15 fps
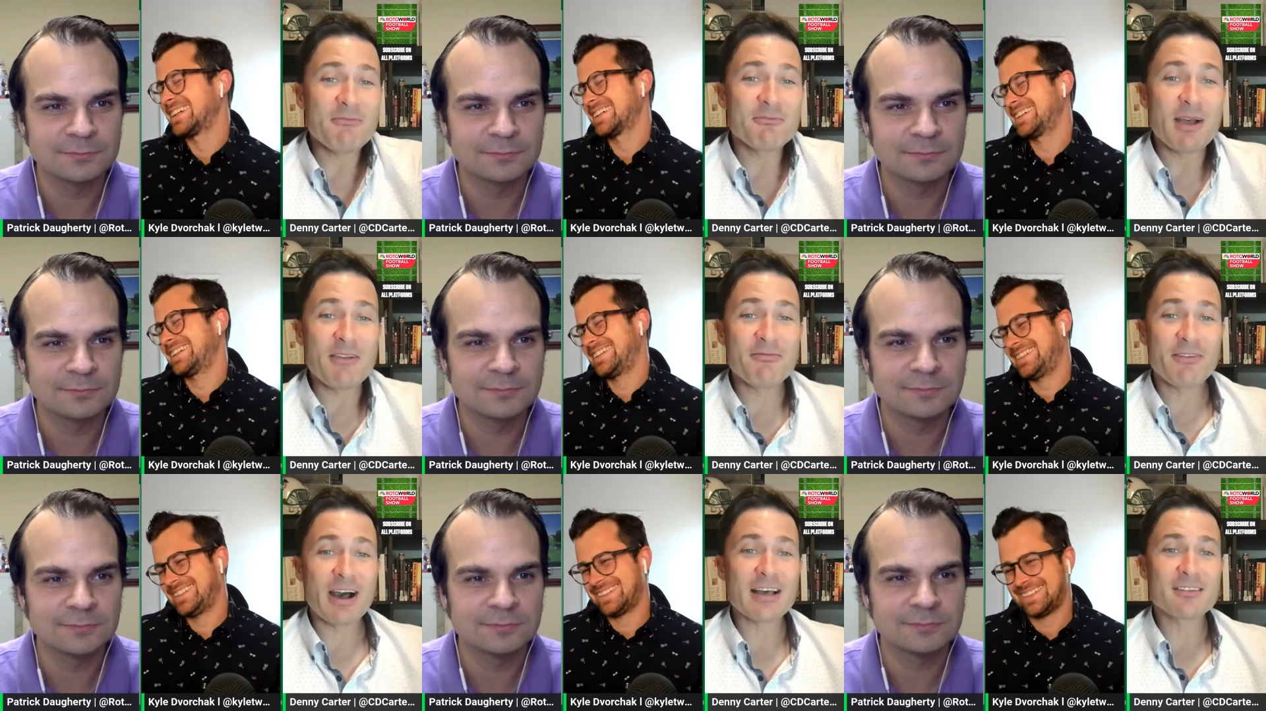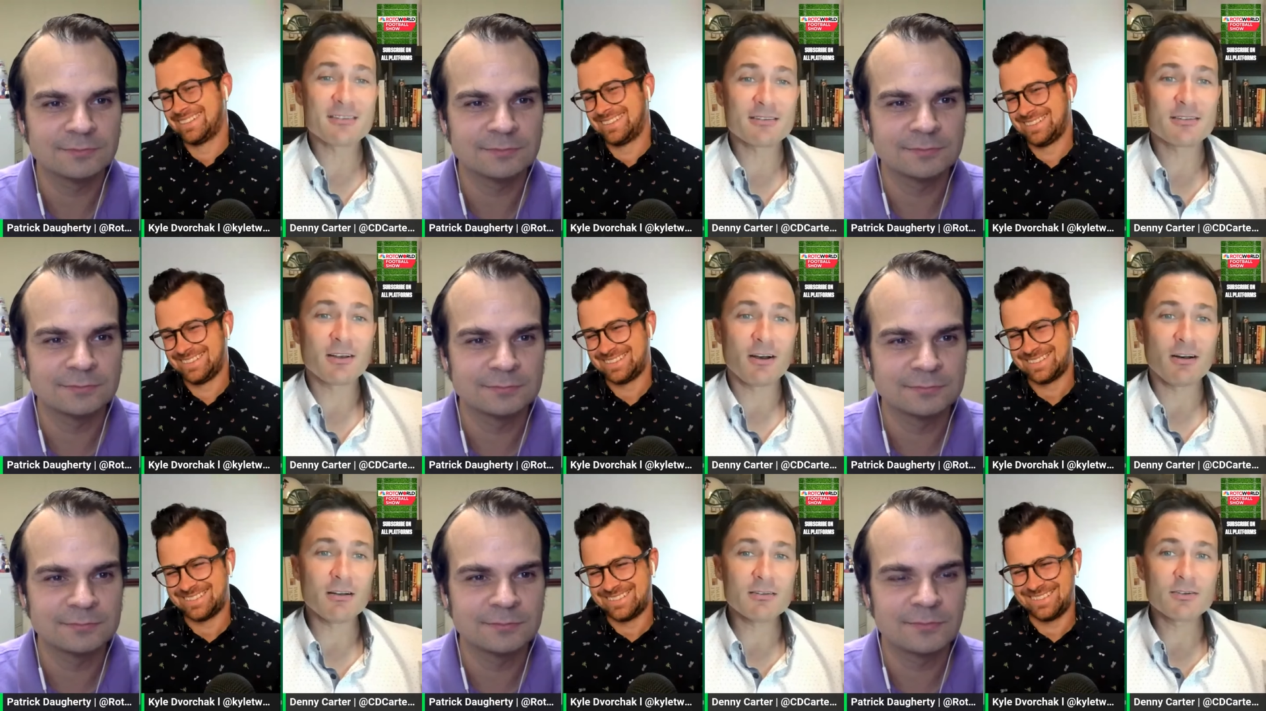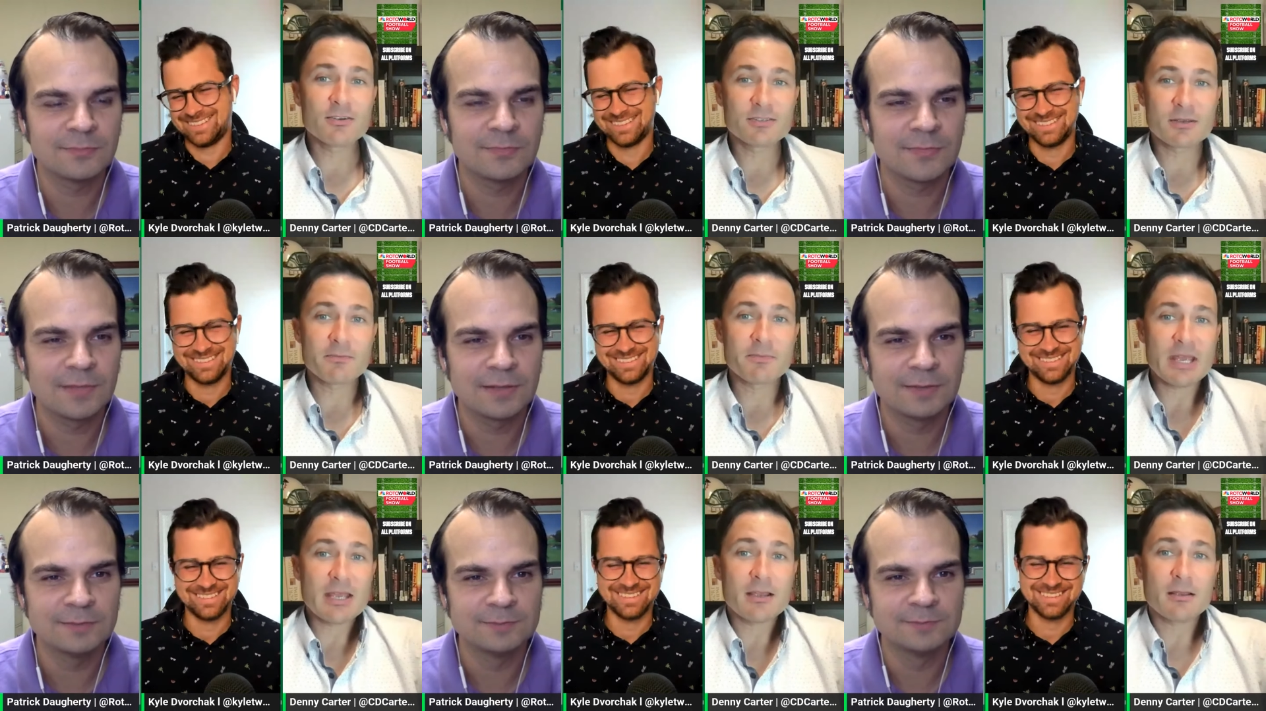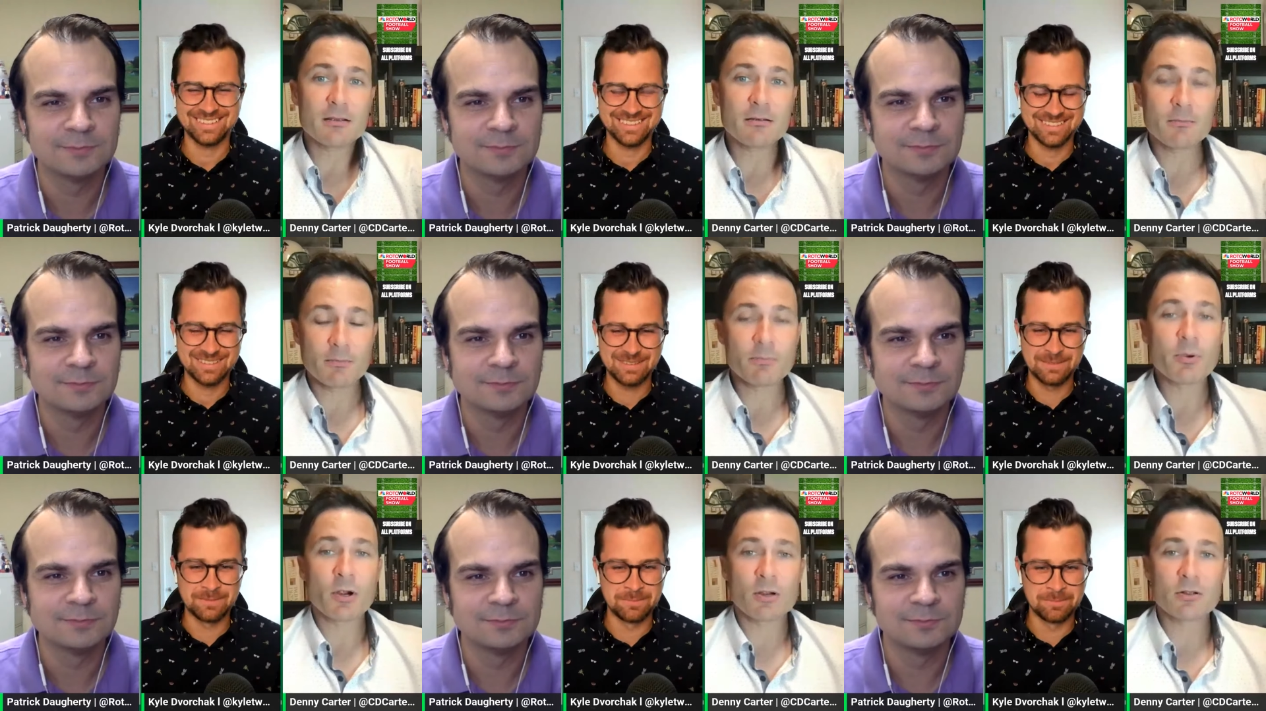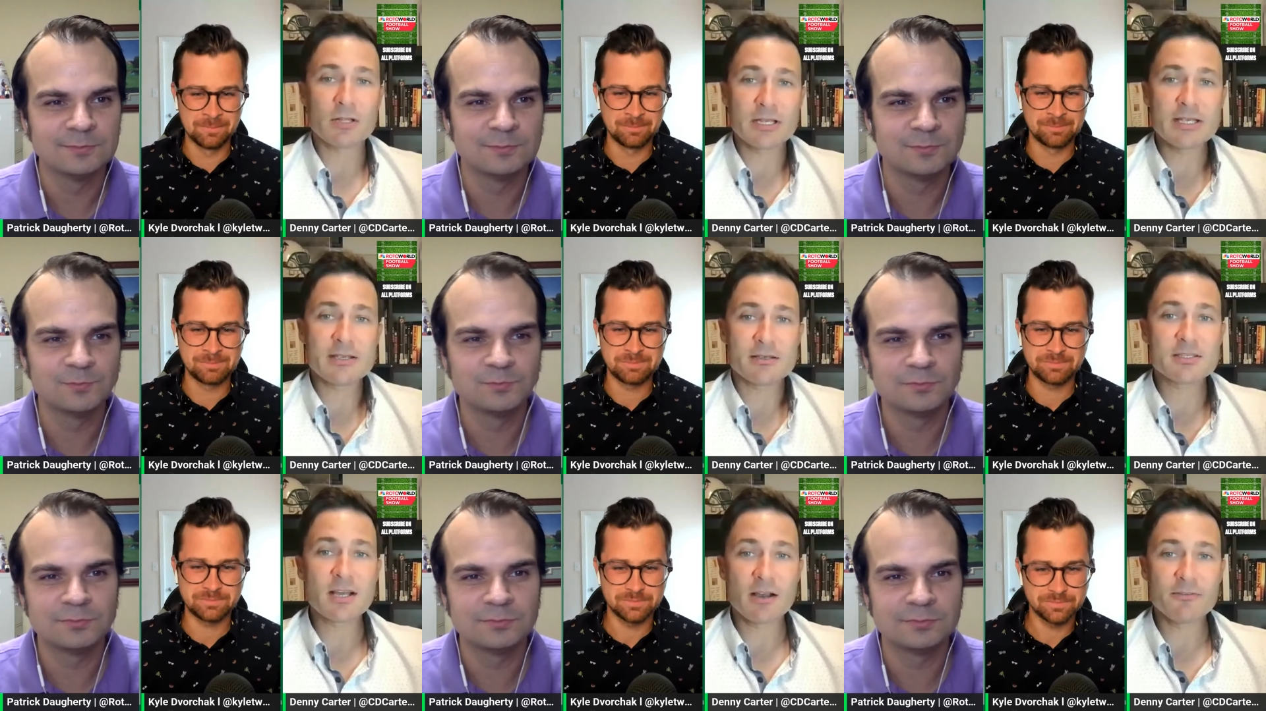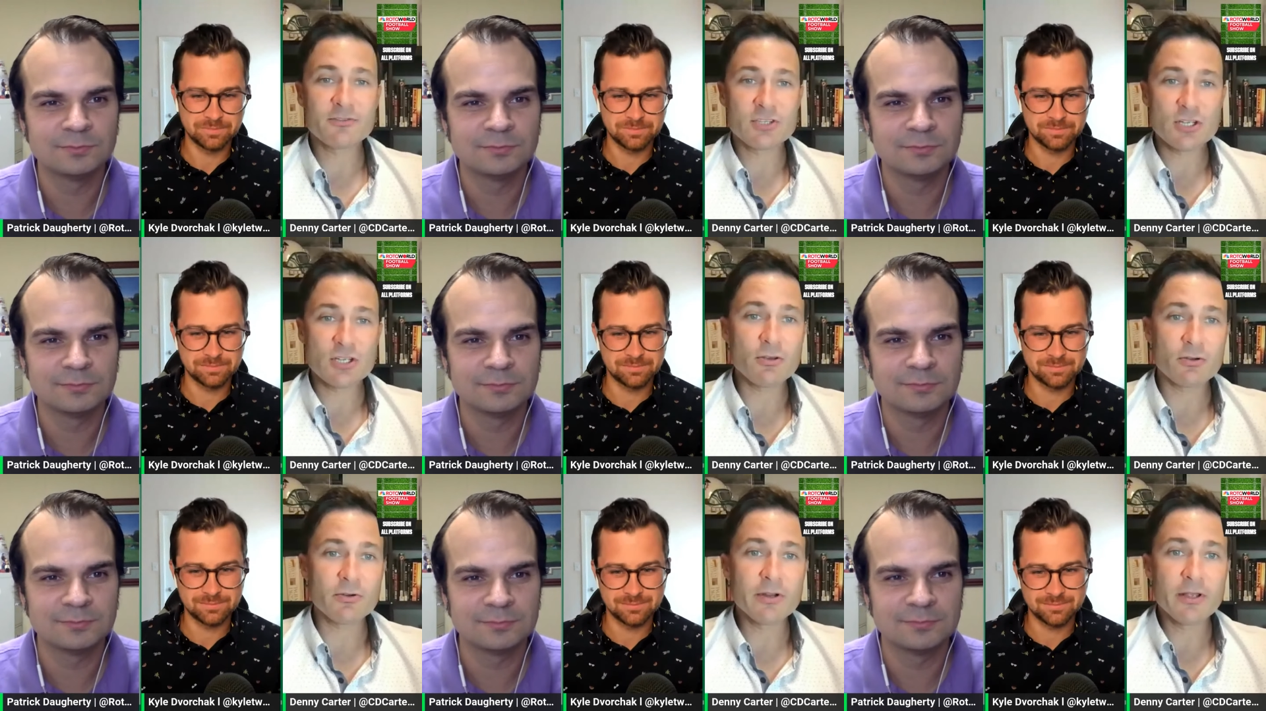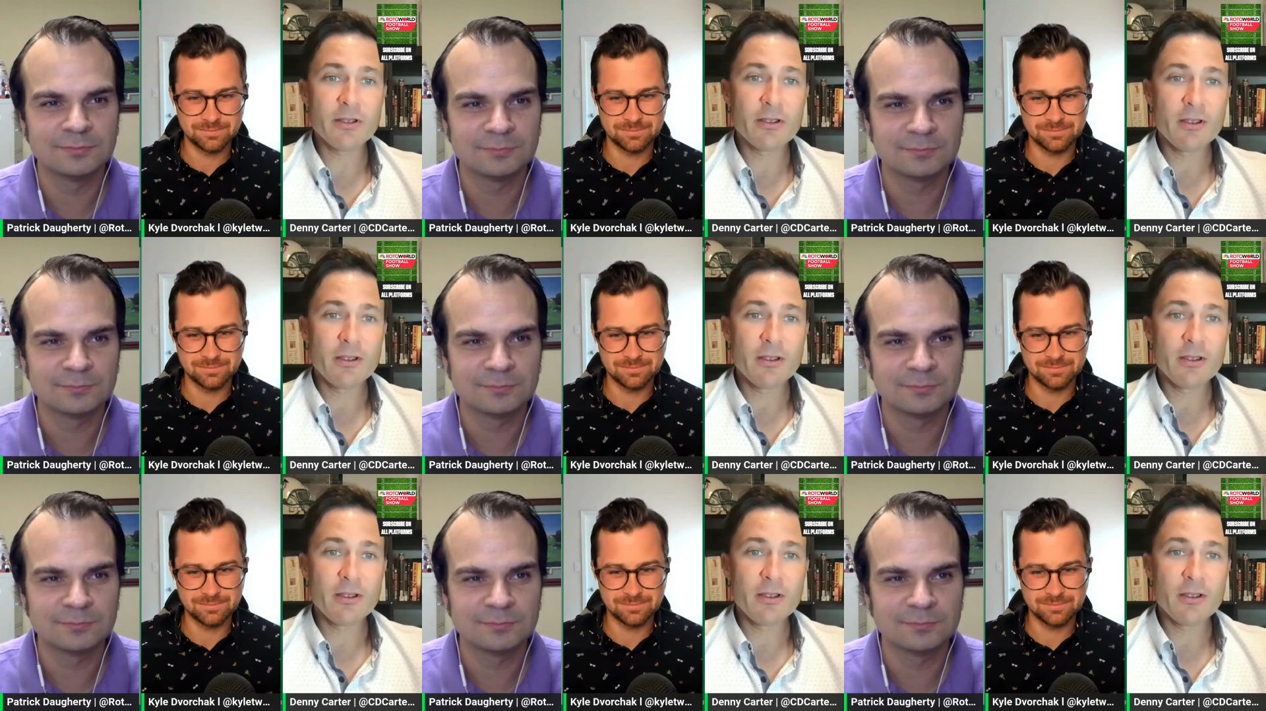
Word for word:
Speaker 1: my father-in-law, who's a big burly tough dude,